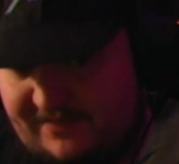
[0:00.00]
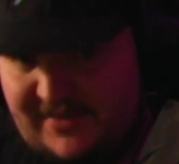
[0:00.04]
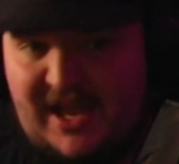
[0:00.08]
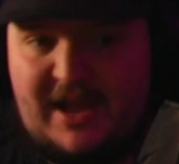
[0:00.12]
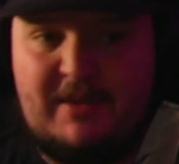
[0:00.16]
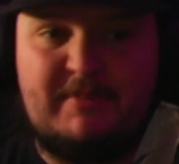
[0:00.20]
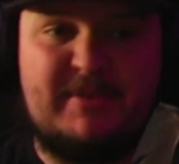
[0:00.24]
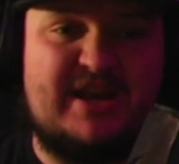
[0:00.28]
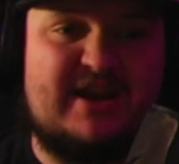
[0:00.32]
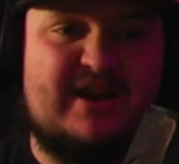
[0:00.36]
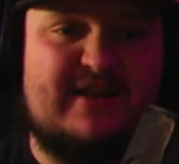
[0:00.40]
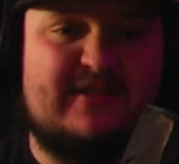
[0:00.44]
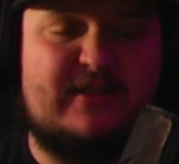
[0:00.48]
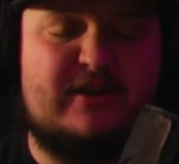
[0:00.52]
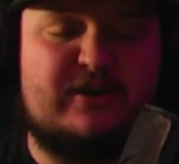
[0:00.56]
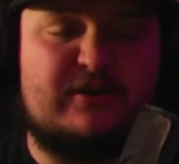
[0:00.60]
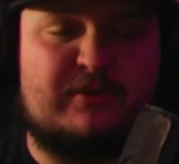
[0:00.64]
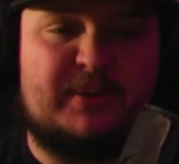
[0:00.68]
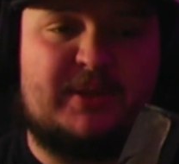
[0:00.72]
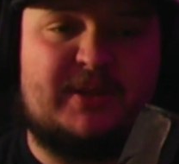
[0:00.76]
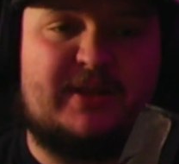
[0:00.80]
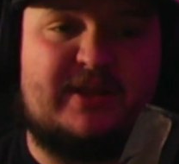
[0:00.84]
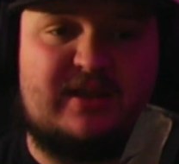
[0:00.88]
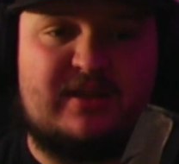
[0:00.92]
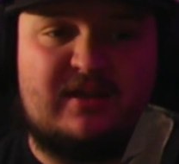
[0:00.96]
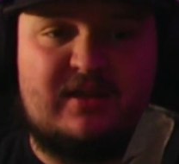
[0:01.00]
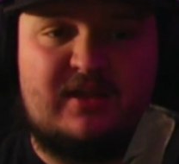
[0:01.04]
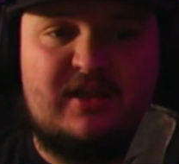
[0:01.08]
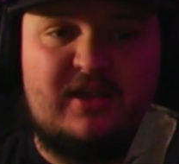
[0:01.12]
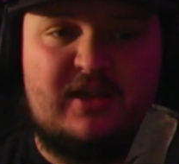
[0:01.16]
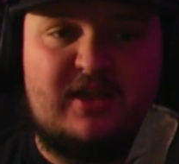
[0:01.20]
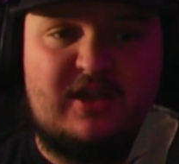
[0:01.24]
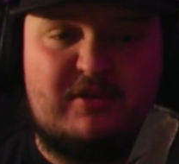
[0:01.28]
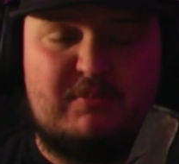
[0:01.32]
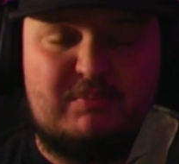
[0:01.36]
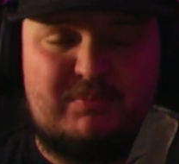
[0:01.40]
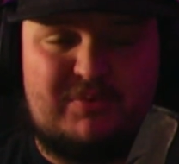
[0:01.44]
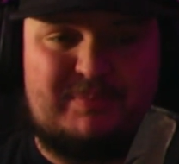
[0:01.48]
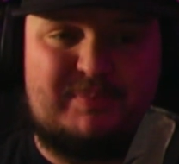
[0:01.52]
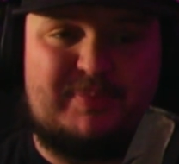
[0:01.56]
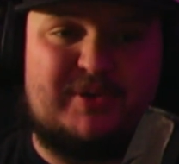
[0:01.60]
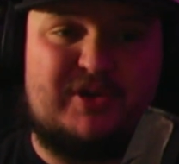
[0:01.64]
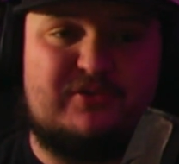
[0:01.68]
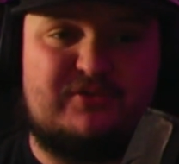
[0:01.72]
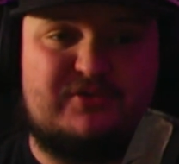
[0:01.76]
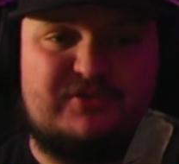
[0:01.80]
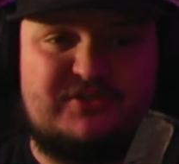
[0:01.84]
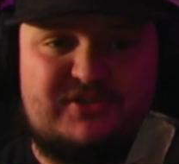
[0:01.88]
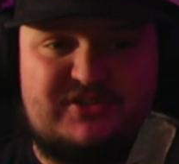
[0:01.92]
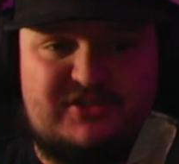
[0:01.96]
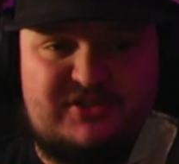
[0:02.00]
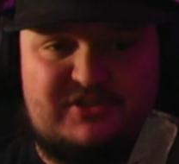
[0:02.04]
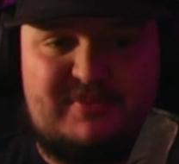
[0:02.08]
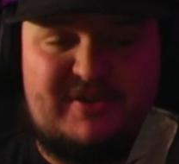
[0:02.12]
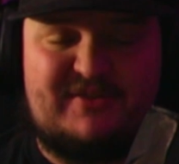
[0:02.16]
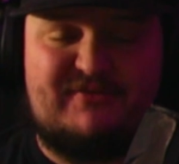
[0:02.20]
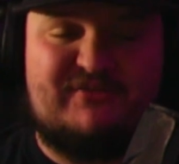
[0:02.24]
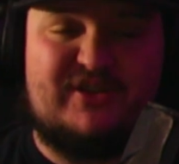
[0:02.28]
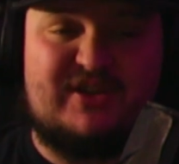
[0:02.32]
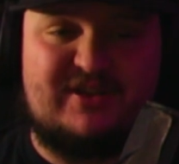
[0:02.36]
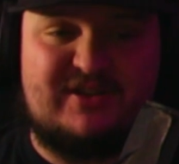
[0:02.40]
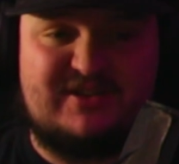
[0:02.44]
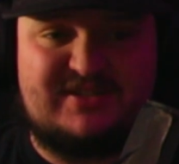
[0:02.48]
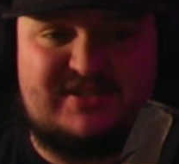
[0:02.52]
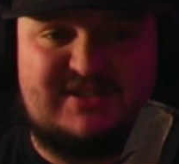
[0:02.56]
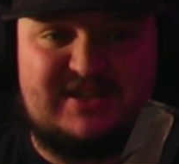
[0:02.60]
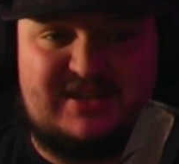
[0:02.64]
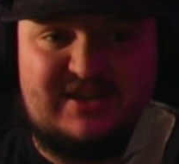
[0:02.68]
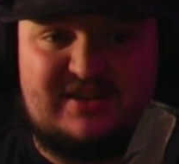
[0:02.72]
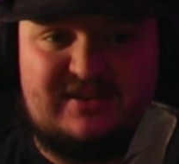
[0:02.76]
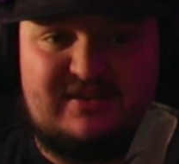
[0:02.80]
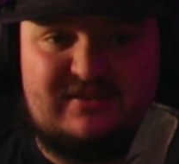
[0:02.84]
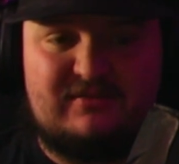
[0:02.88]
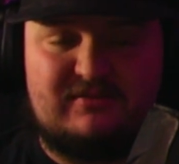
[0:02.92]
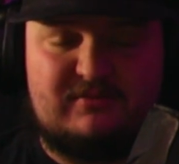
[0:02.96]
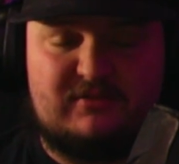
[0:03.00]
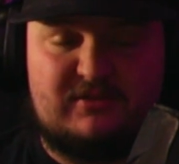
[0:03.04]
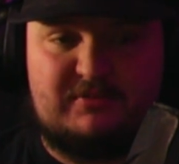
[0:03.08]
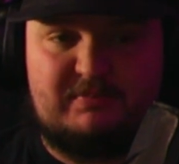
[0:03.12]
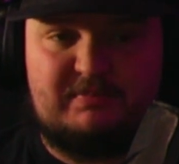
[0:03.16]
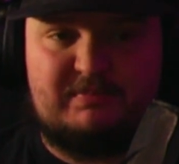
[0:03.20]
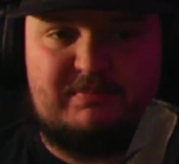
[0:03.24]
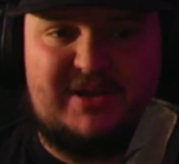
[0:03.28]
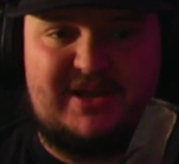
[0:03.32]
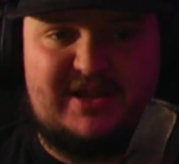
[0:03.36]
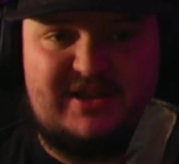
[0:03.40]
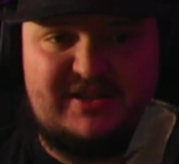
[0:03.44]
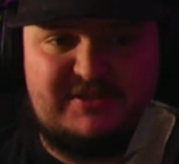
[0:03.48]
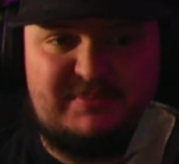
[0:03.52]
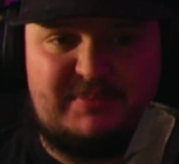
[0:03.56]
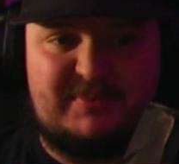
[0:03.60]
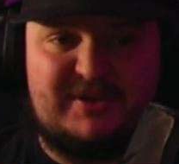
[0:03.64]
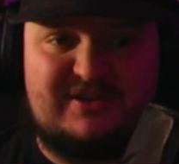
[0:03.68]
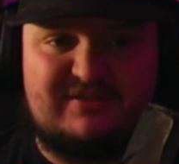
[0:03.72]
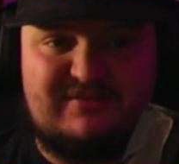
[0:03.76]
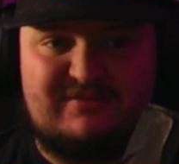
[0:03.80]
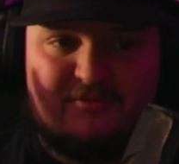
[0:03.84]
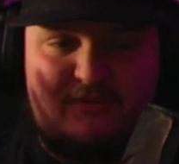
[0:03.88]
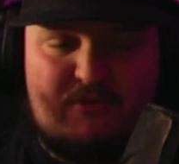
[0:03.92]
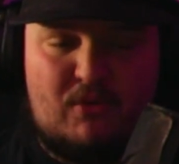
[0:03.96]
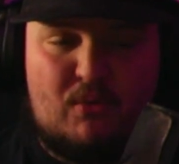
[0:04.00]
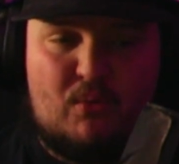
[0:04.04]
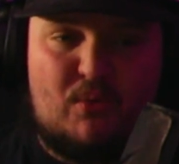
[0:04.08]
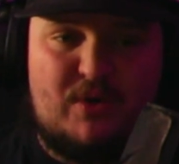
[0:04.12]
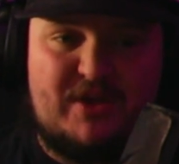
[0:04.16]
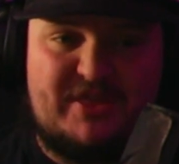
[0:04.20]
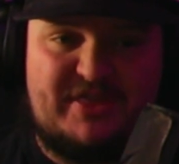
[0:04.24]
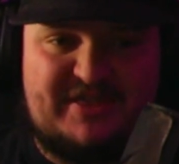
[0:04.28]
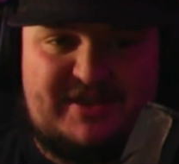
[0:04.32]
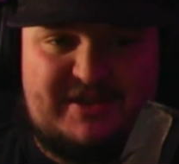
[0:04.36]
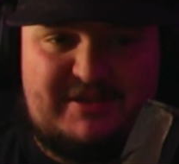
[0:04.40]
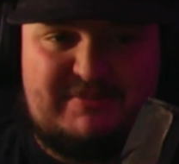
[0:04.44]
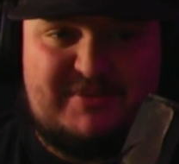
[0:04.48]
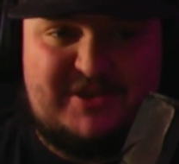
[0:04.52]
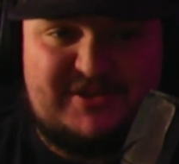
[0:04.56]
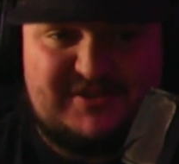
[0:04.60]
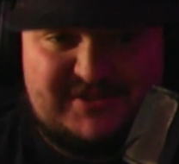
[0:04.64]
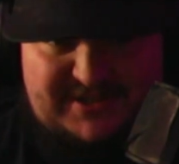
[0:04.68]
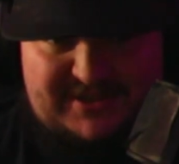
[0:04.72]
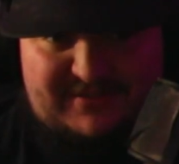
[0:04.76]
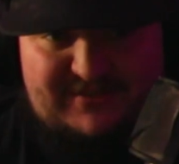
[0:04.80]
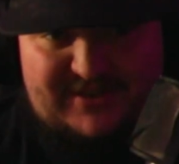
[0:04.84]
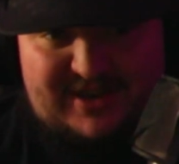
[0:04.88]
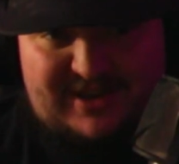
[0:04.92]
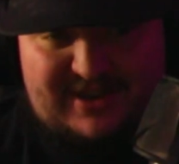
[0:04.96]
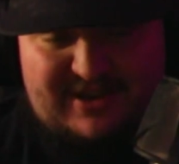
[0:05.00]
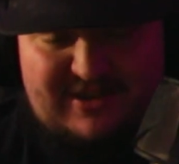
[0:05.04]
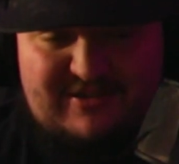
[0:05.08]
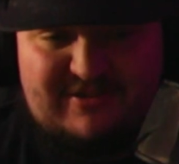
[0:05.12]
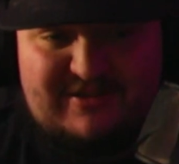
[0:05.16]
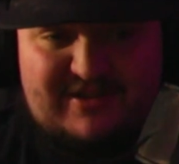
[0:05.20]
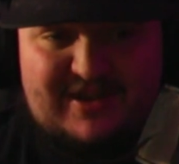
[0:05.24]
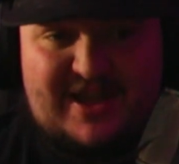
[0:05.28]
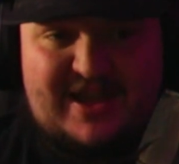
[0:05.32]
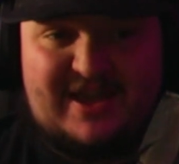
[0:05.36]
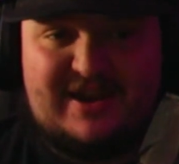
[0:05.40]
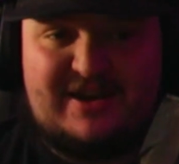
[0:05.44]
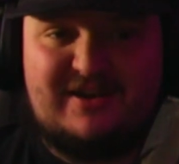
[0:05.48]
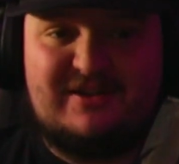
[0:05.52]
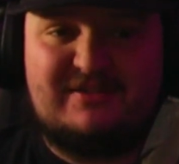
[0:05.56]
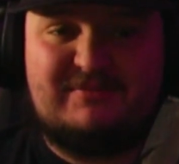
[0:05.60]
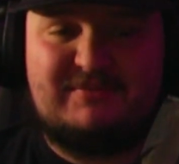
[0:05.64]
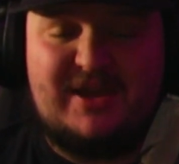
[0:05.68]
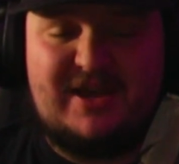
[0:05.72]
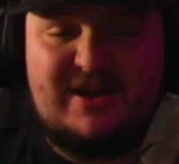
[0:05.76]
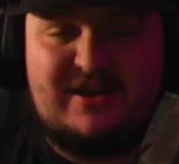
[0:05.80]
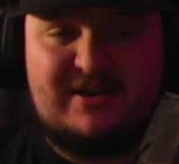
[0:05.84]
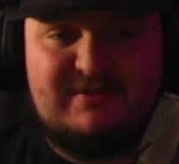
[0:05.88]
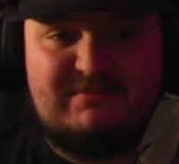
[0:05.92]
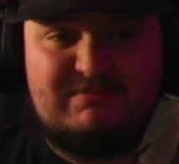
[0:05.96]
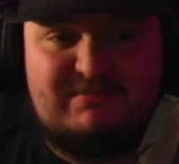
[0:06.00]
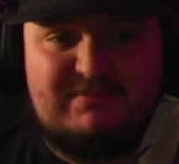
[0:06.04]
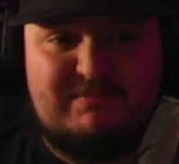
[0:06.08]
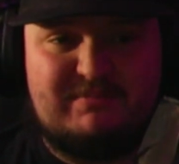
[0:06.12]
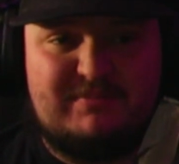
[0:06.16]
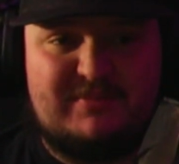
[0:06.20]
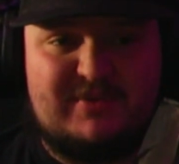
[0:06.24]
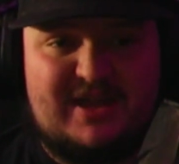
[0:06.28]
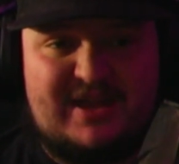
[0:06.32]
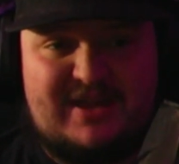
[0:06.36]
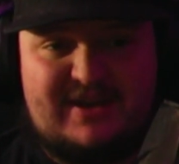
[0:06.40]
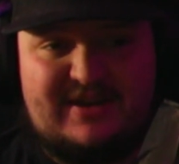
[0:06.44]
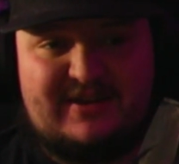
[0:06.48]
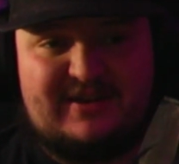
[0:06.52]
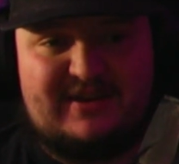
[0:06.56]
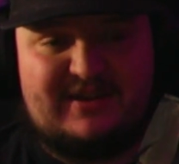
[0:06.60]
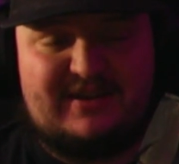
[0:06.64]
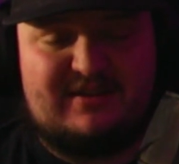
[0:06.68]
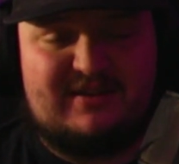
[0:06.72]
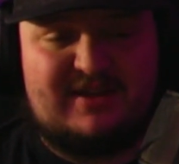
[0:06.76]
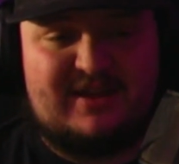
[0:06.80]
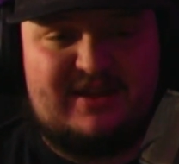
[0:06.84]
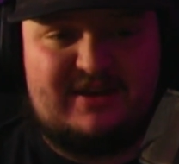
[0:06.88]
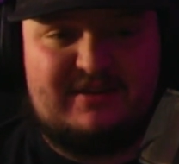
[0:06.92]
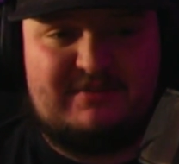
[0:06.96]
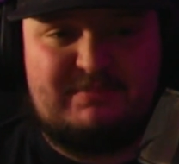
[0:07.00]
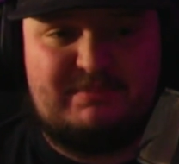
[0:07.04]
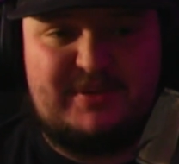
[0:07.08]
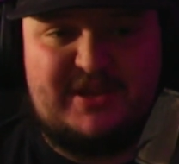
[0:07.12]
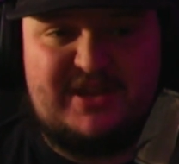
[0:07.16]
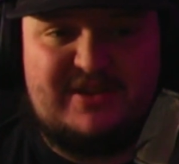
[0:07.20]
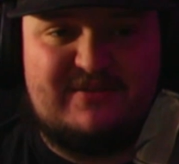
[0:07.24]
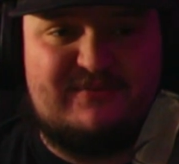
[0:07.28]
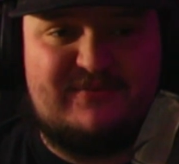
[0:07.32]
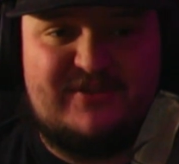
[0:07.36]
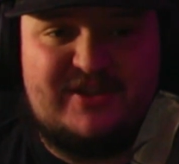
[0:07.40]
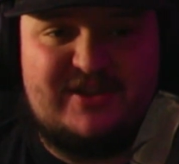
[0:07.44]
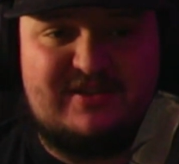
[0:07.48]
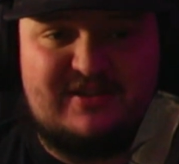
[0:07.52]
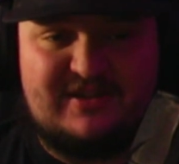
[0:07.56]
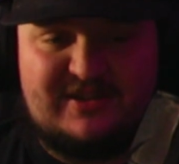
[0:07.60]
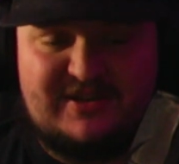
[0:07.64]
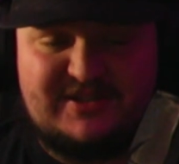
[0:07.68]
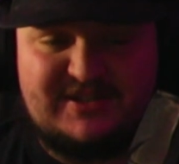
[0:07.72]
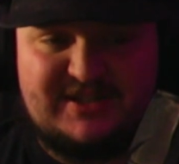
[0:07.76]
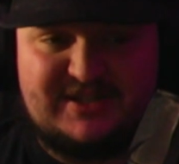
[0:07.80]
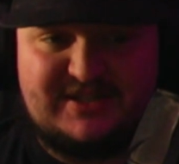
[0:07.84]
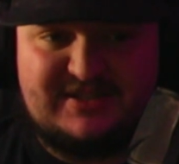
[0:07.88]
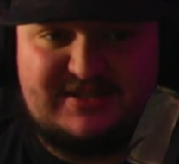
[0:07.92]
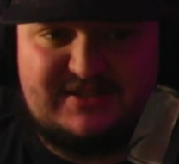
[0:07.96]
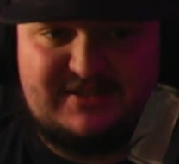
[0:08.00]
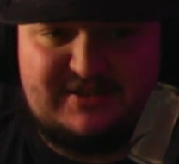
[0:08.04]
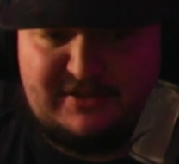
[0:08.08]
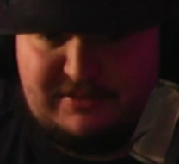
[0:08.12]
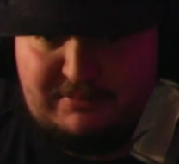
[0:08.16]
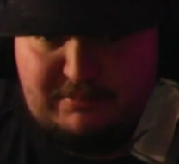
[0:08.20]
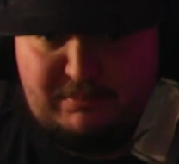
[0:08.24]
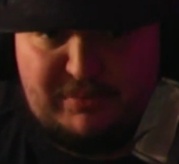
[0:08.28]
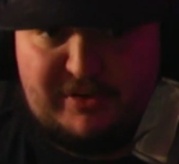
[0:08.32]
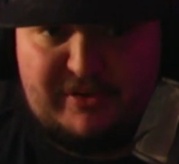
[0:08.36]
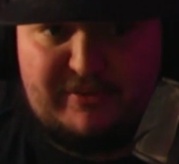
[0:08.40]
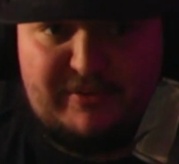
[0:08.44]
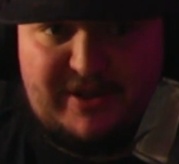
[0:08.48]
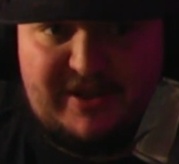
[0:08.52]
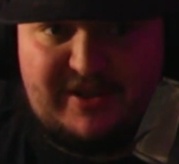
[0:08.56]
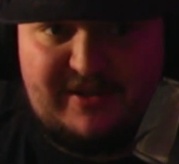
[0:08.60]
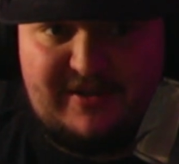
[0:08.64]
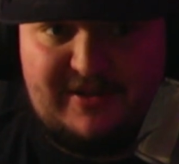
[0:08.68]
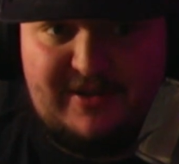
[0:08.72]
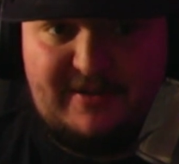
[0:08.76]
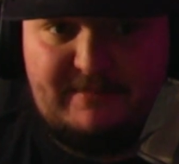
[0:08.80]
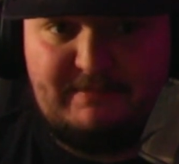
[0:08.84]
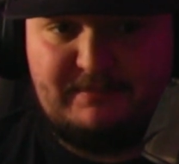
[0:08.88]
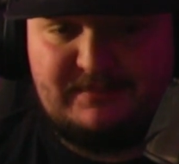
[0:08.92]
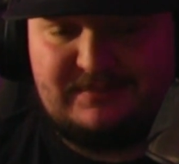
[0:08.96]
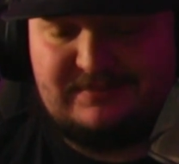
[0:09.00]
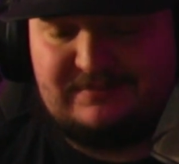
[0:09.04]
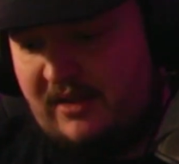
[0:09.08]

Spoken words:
I mean, I literally proposed to my fiance or my husband with a music video at a PMV contest in BrodyCon.